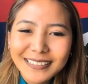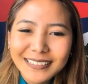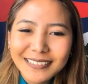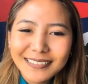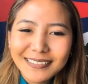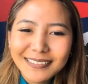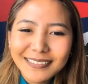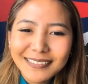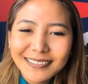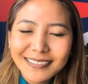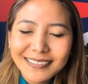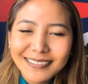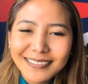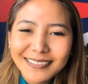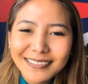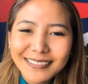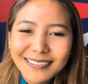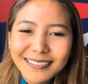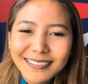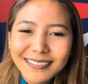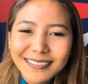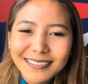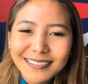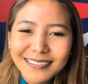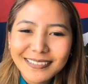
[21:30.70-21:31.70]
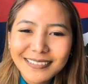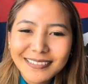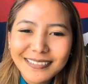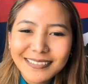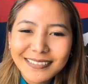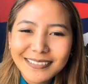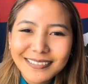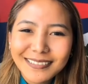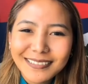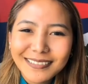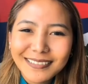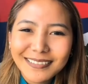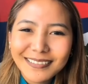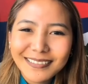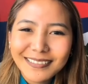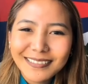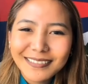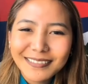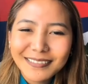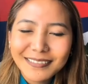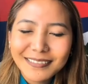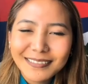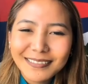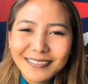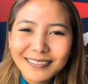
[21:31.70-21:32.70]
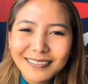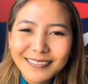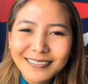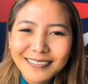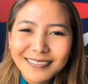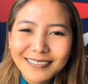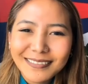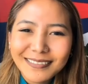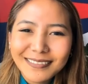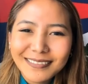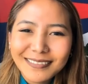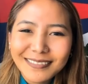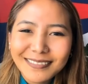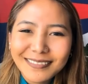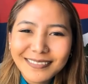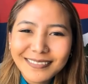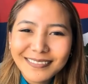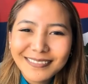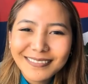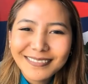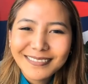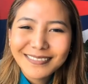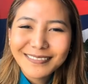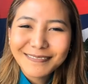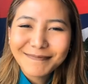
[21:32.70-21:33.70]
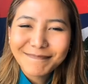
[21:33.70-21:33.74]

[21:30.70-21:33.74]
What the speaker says: The person shown says nothing.